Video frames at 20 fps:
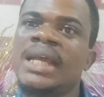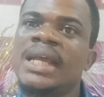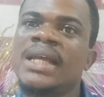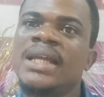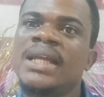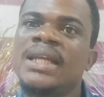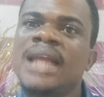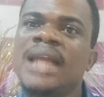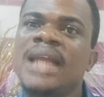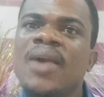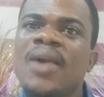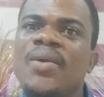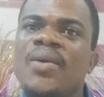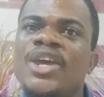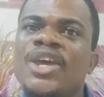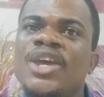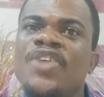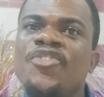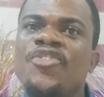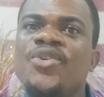Now,
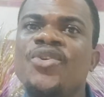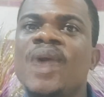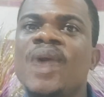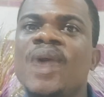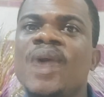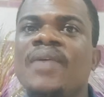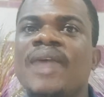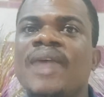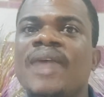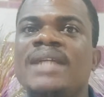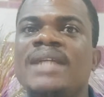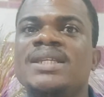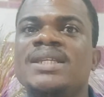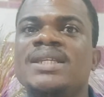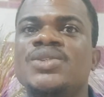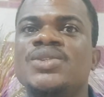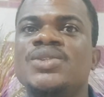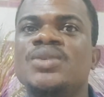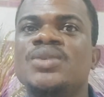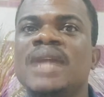if you are
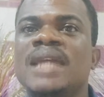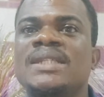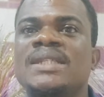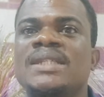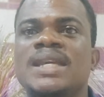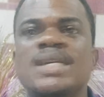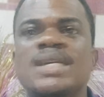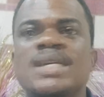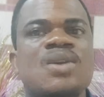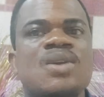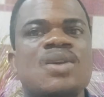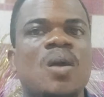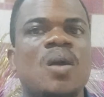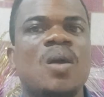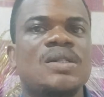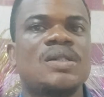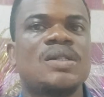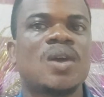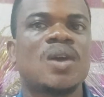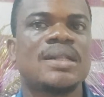writing to, let's say, a
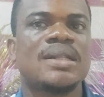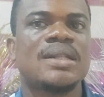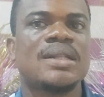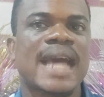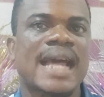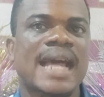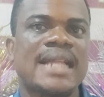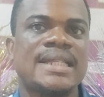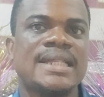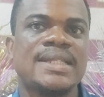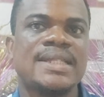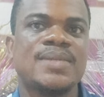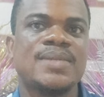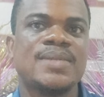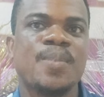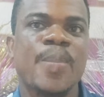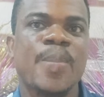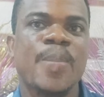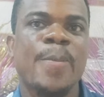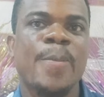consultant,
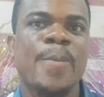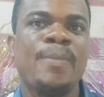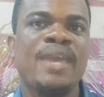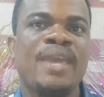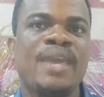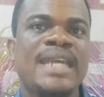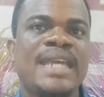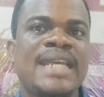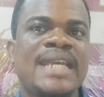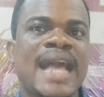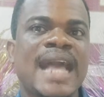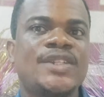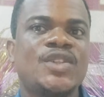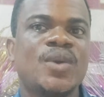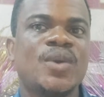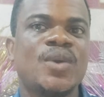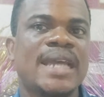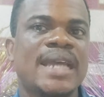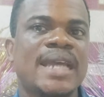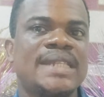maybe a
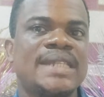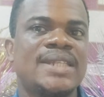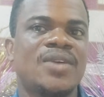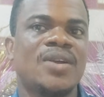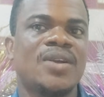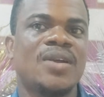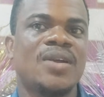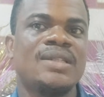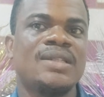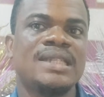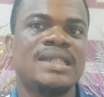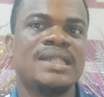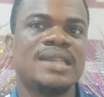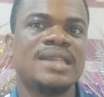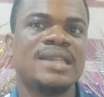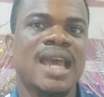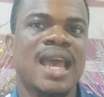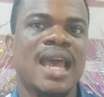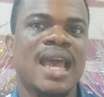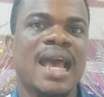gastroenterologist,
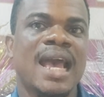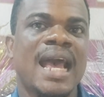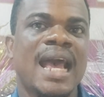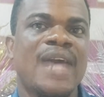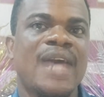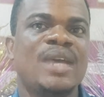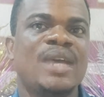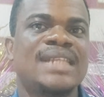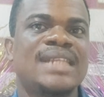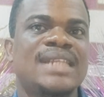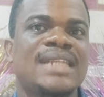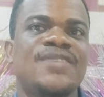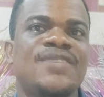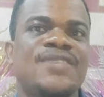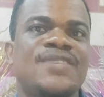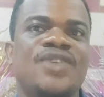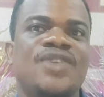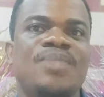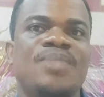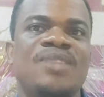and you are
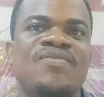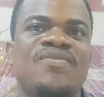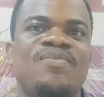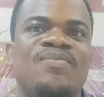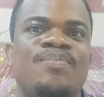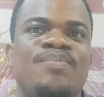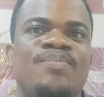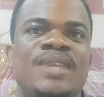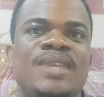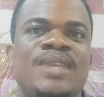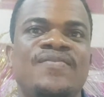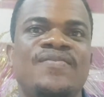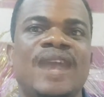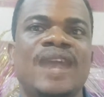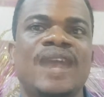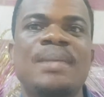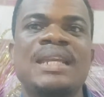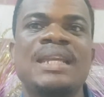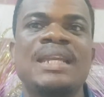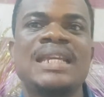starting from the
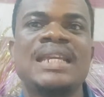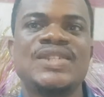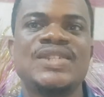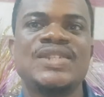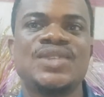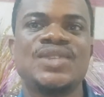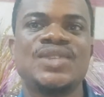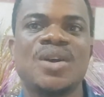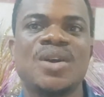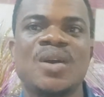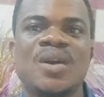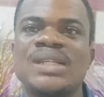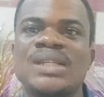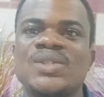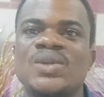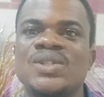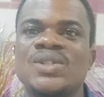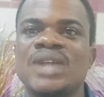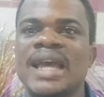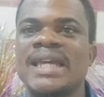family history or the
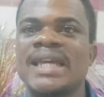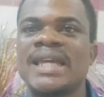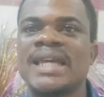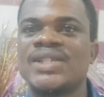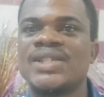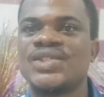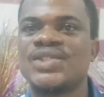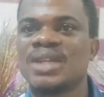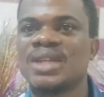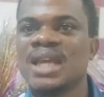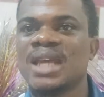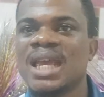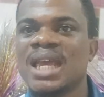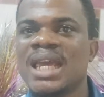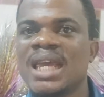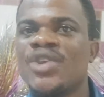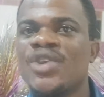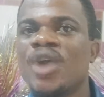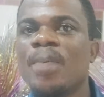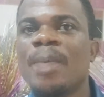social history
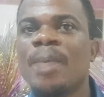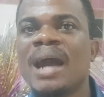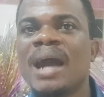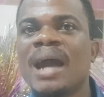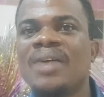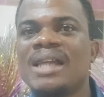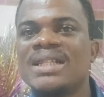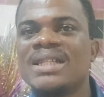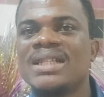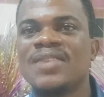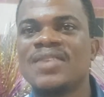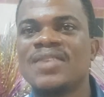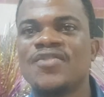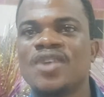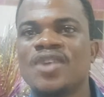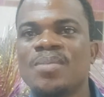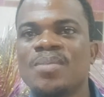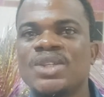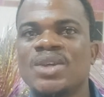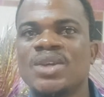in your background
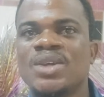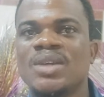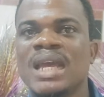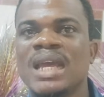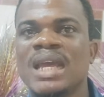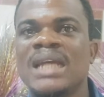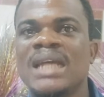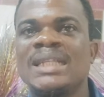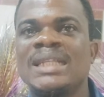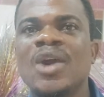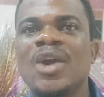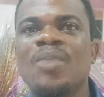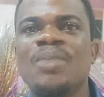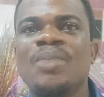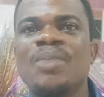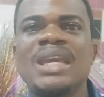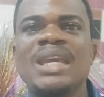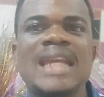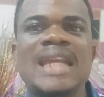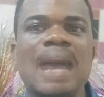information, that would
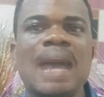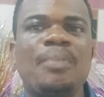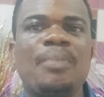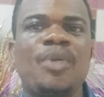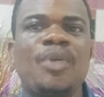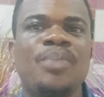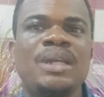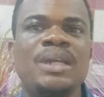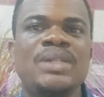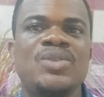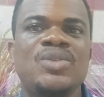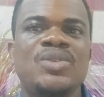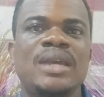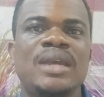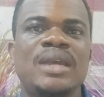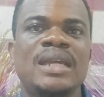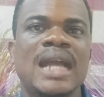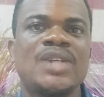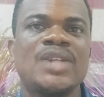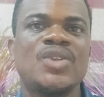be inappropriate to
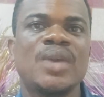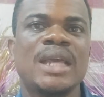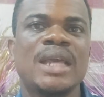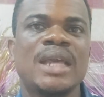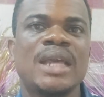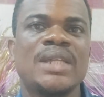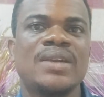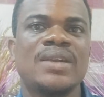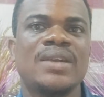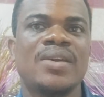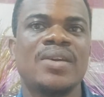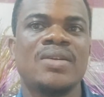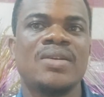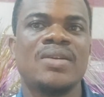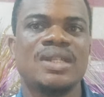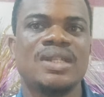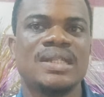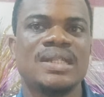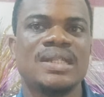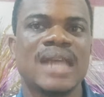a
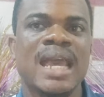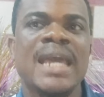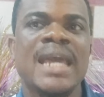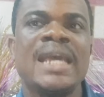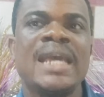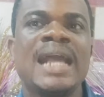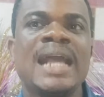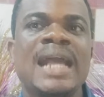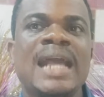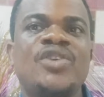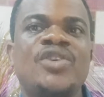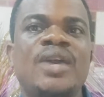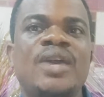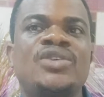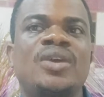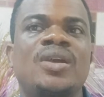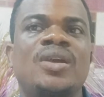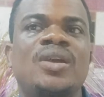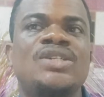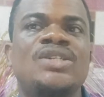gastroenterologist. A
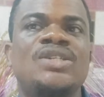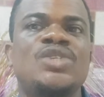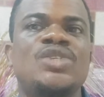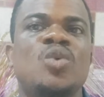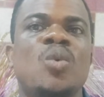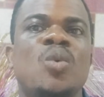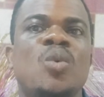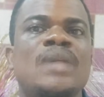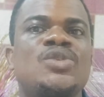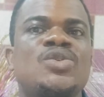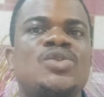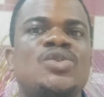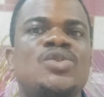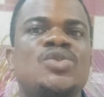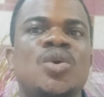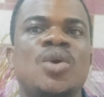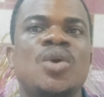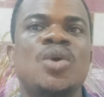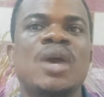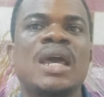gastroenterologist will want to
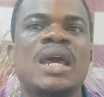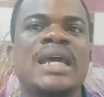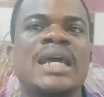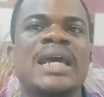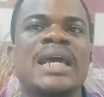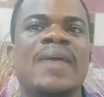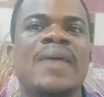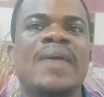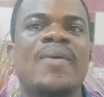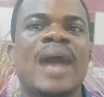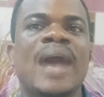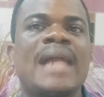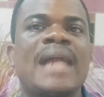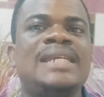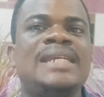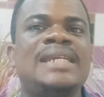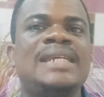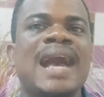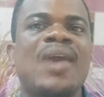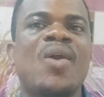know,
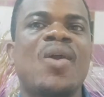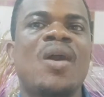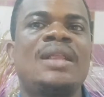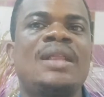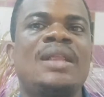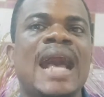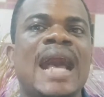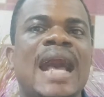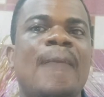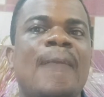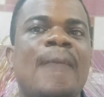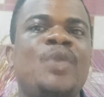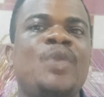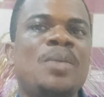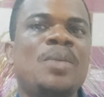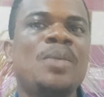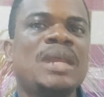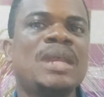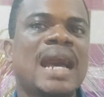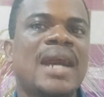are there other
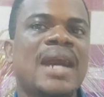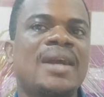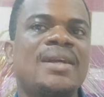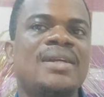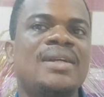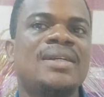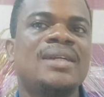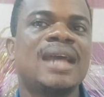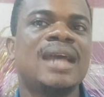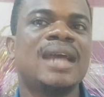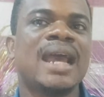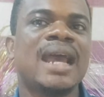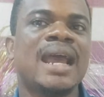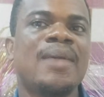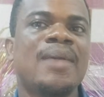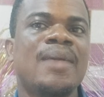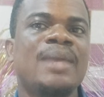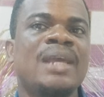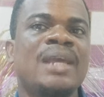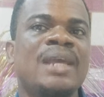abdominal
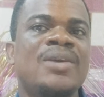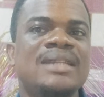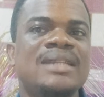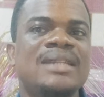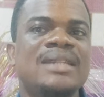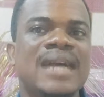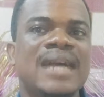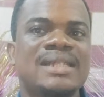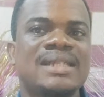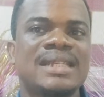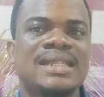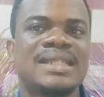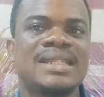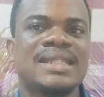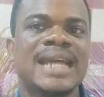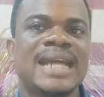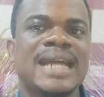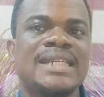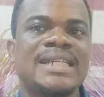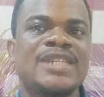
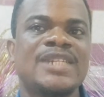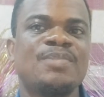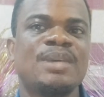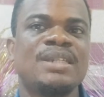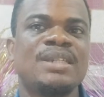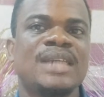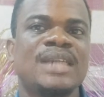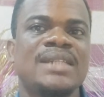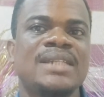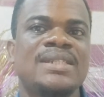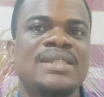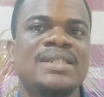illnesses that this patient